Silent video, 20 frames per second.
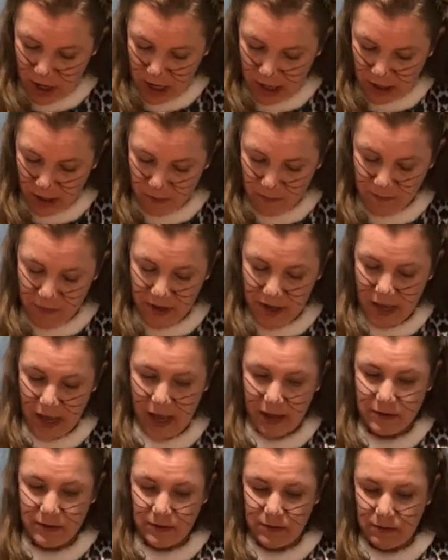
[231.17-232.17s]
it can be
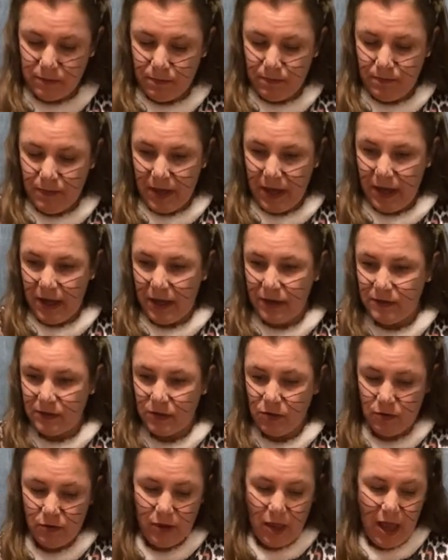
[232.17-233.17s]
as big
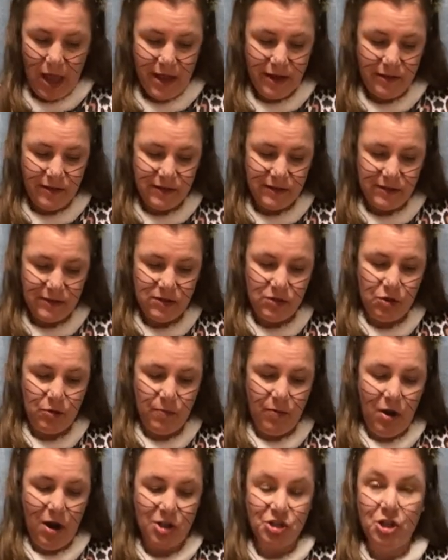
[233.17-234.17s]
as you like. This is your
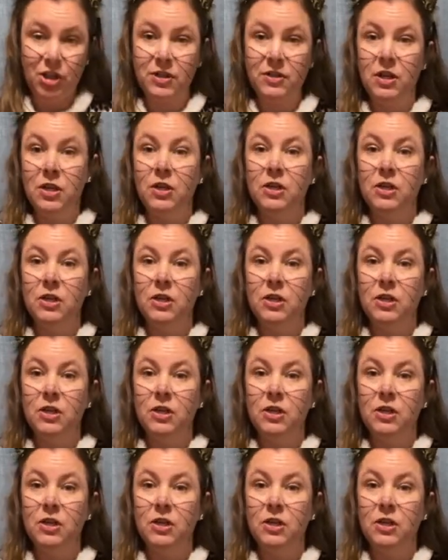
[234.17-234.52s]
project.